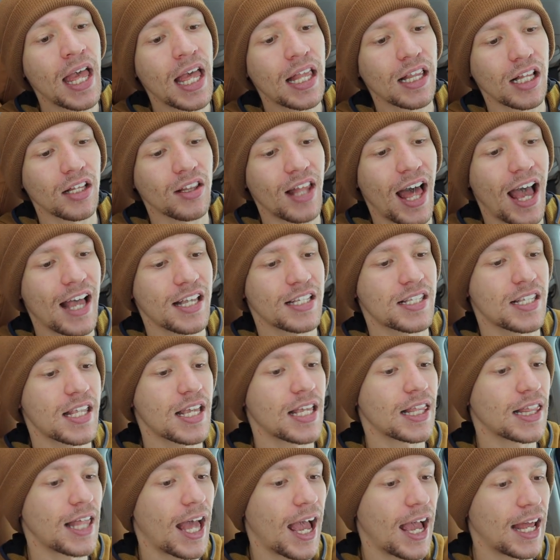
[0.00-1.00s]
The last
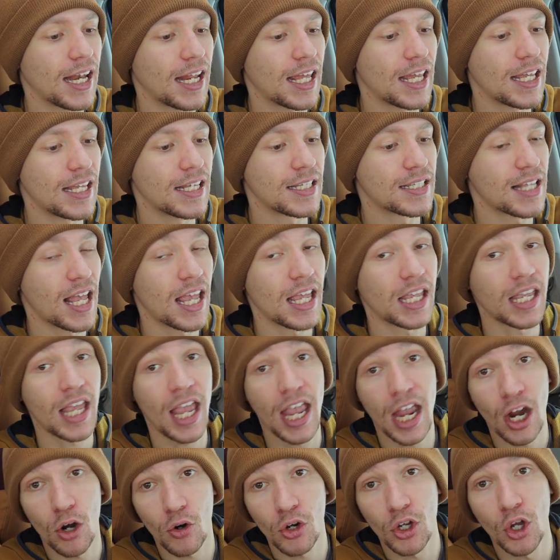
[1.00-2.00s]
thing that is a
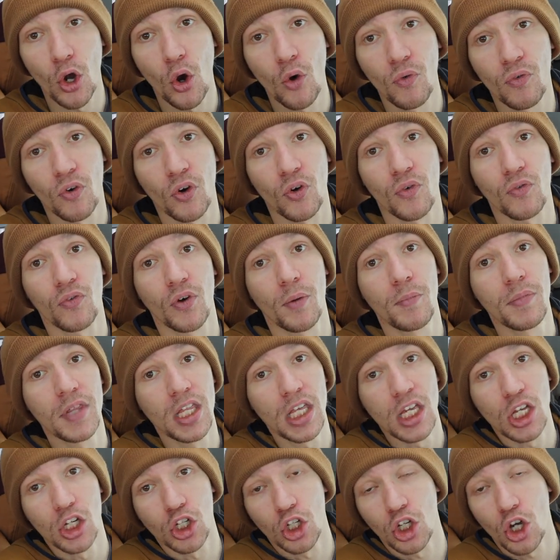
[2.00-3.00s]
carryover from
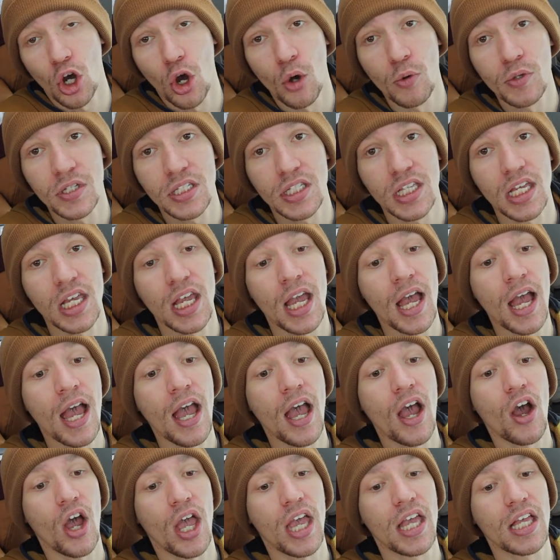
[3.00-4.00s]
the Nkosi
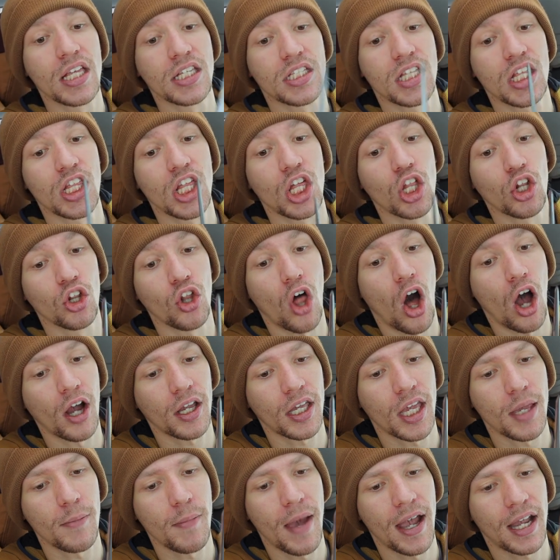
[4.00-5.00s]
is the
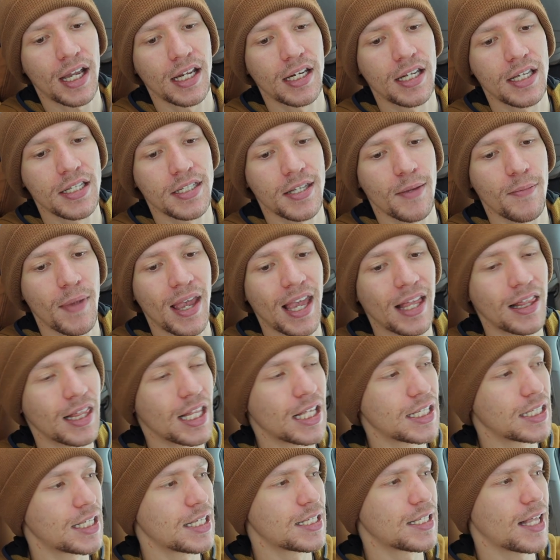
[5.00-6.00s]
locking mechanism, and
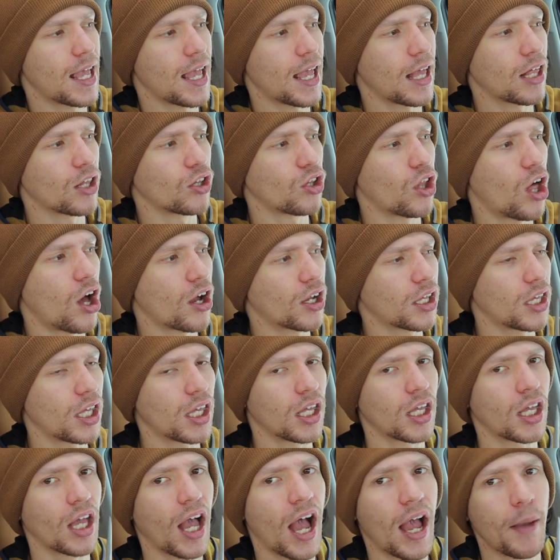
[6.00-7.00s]
this is a
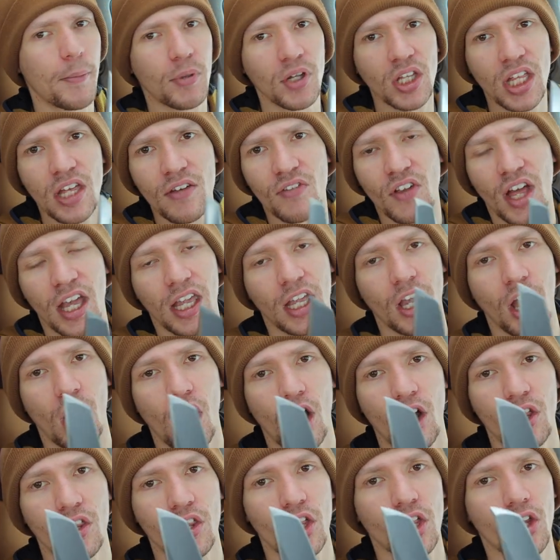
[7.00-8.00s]
locking. I believe like
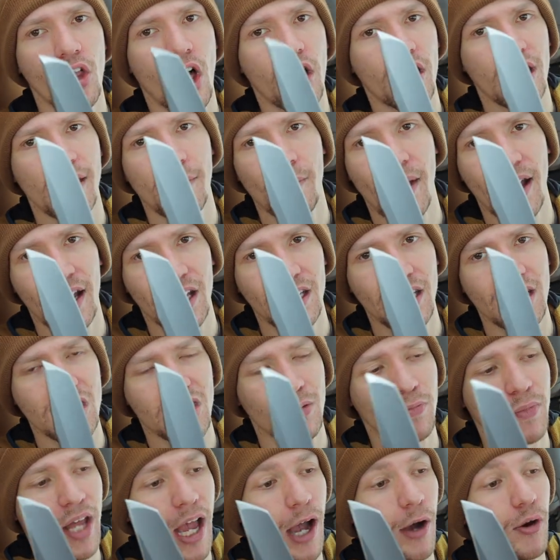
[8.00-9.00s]
the locking
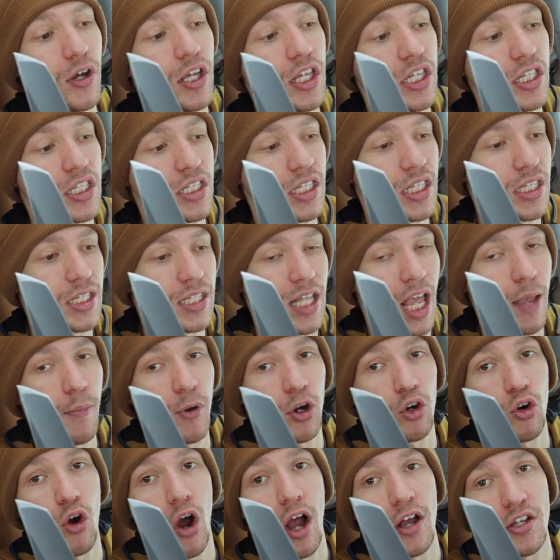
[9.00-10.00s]
mechanism now is the same
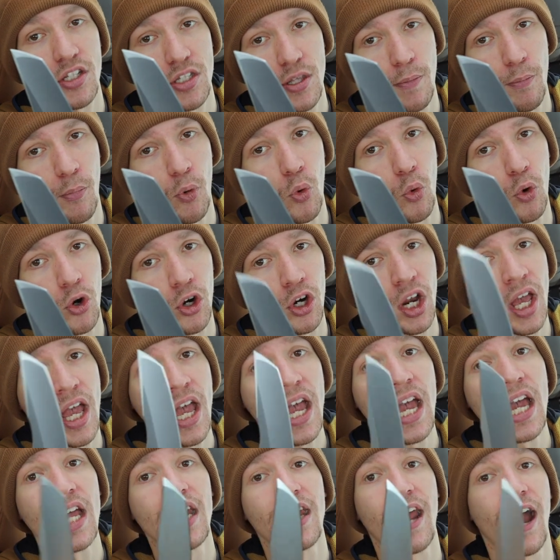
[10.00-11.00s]
across the board.
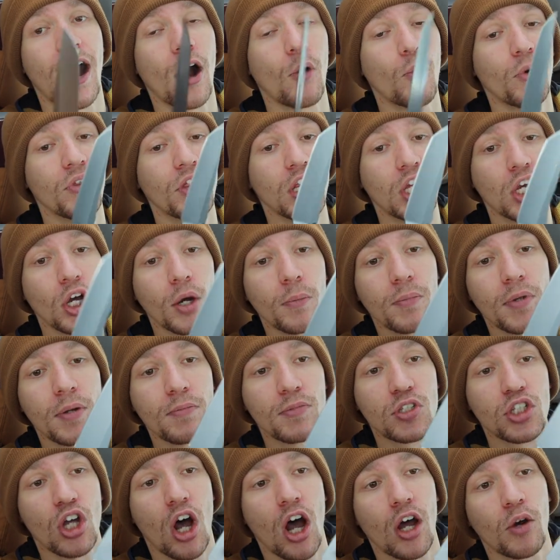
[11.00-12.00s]
Now, when the
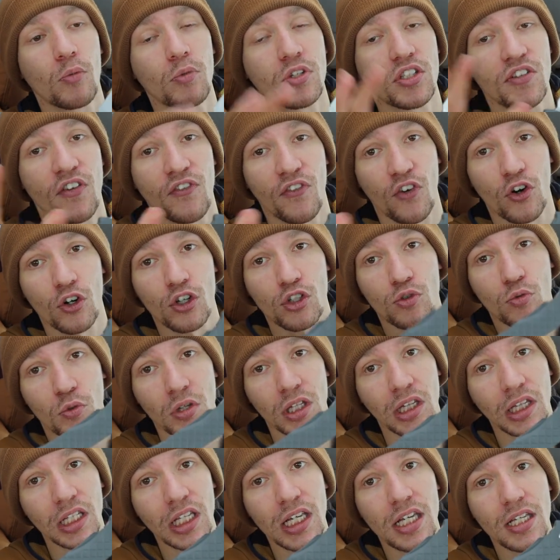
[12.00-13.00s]
Umnumzaan was first
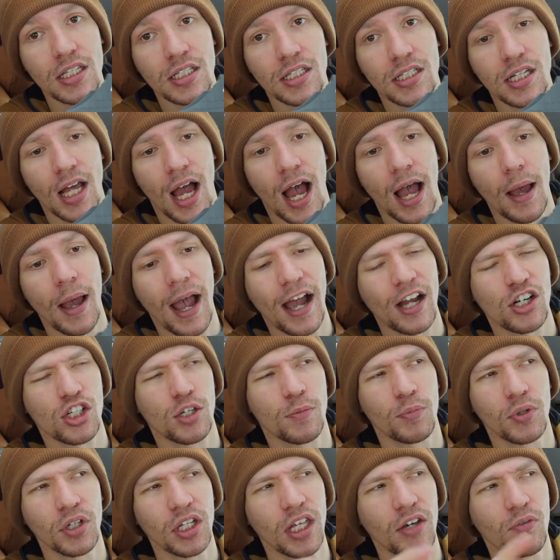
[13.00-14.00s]
released, I
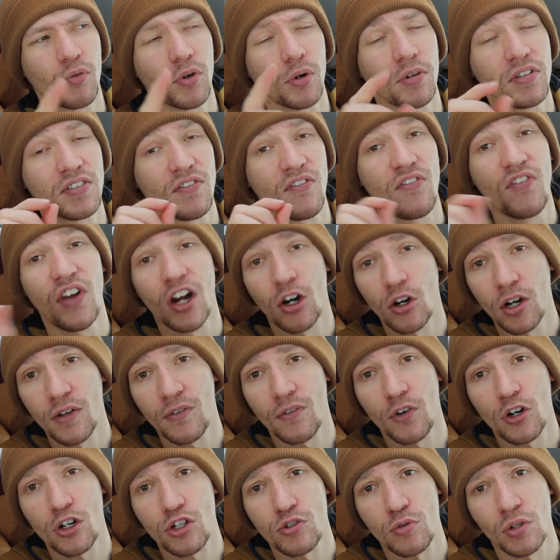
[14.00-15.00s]
actually believe when it was very
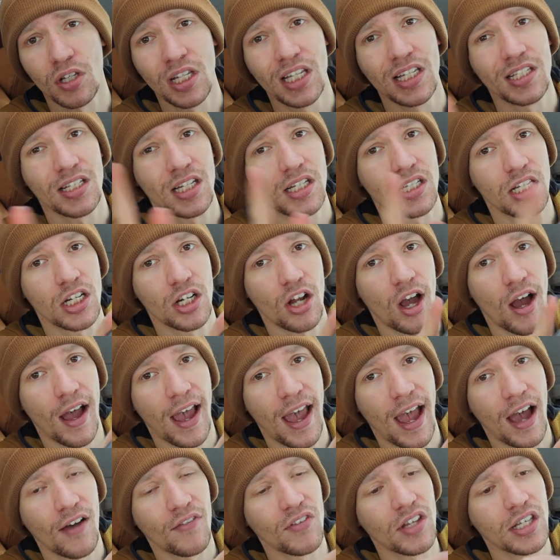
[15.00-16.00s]
first released, it did not
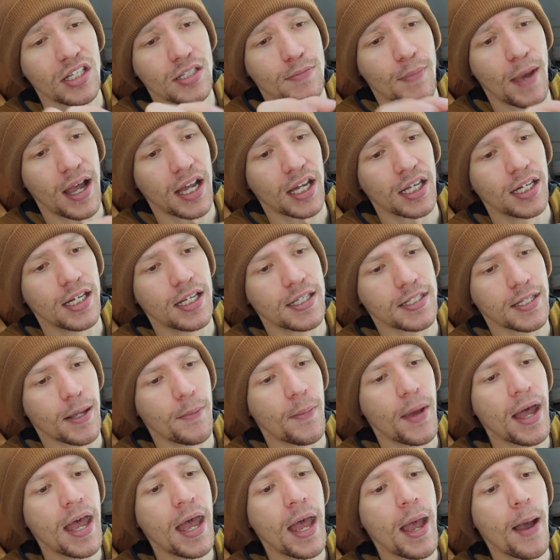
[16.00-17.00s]
have this
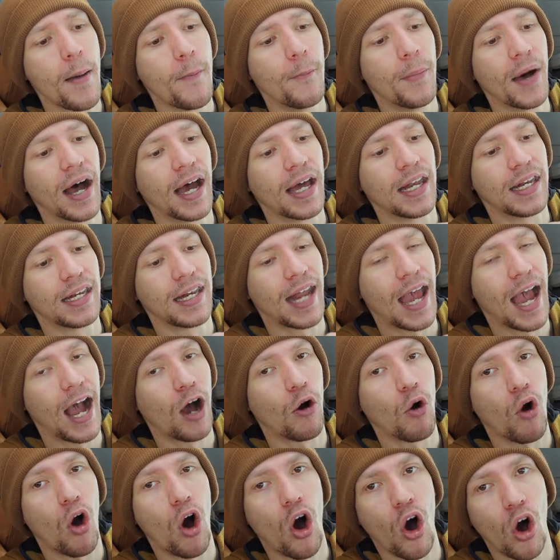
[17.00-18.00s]
mechanism, but
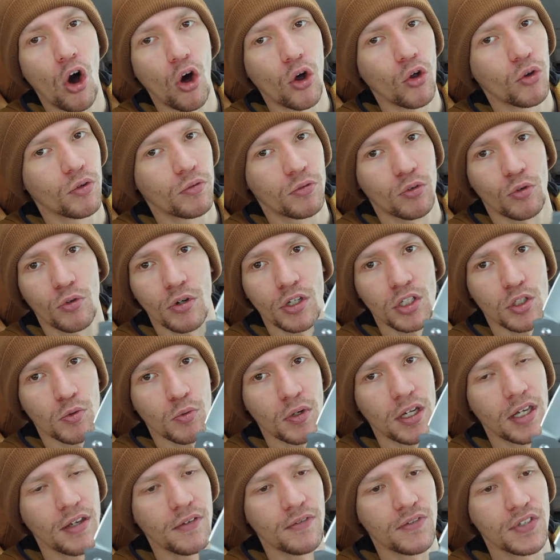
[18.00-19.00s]
now all Chris
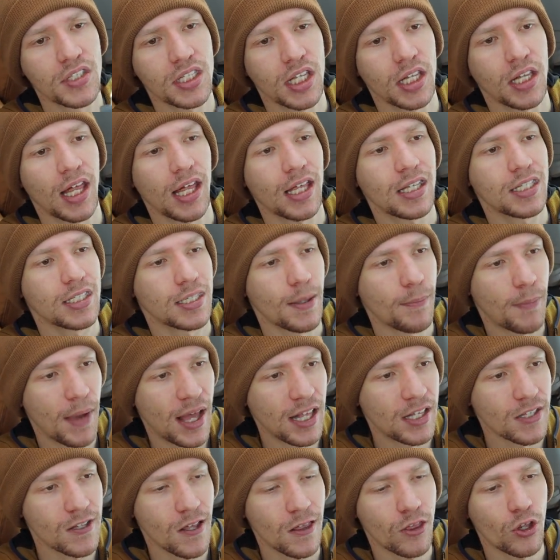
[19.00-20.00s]
Reeves, like
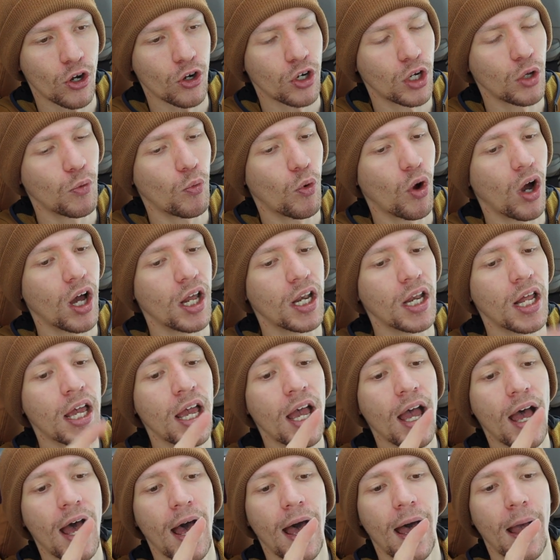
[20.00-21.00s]
Sabenza 31,
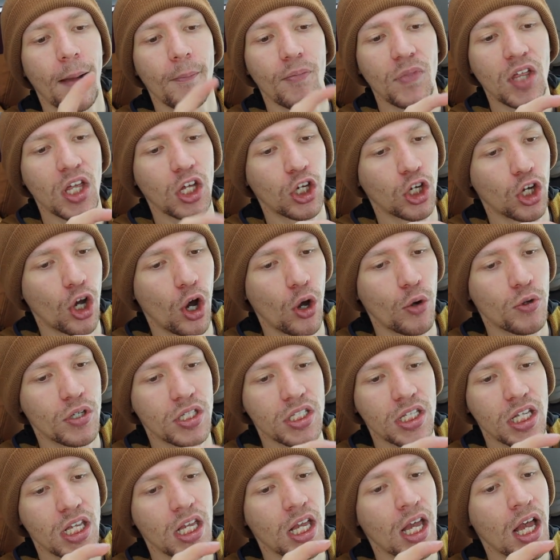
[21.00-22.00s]
um, the
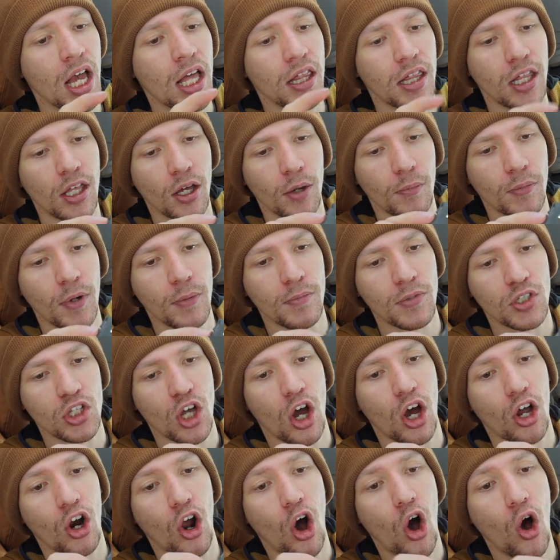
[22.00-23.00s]
Nkosi, the
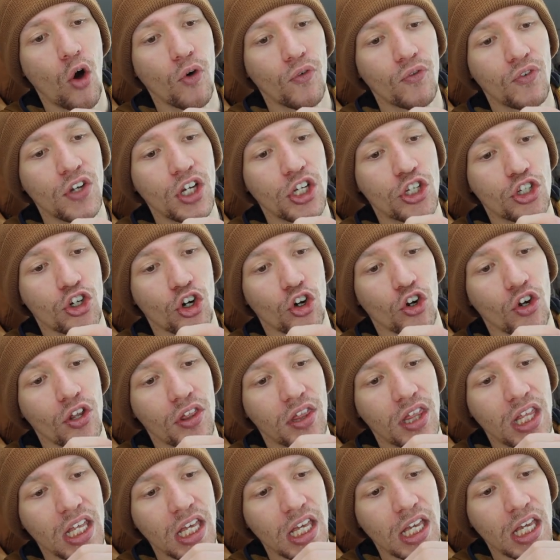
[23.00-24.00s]
Umnumzaan all feature
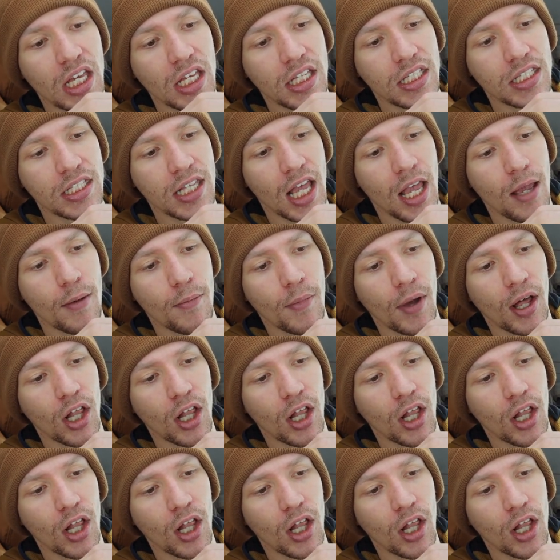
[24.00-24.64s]
the same